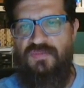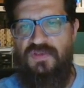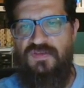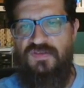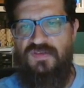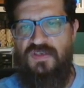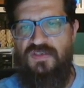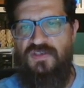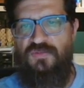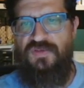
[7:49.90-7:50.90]

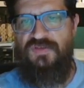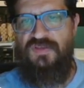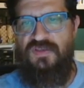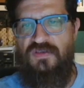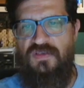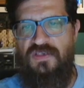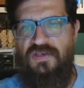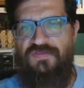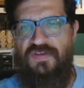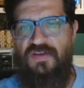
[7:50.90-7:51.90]
starting with
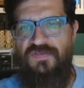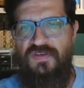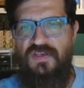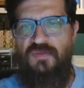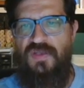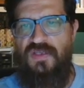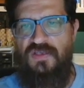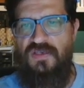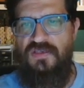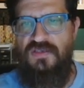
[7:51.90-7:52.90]
$FF and then
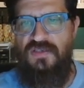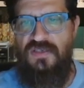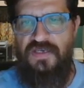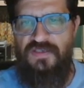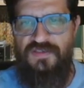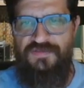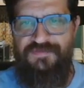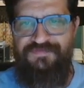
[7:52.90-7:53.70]
making it negative.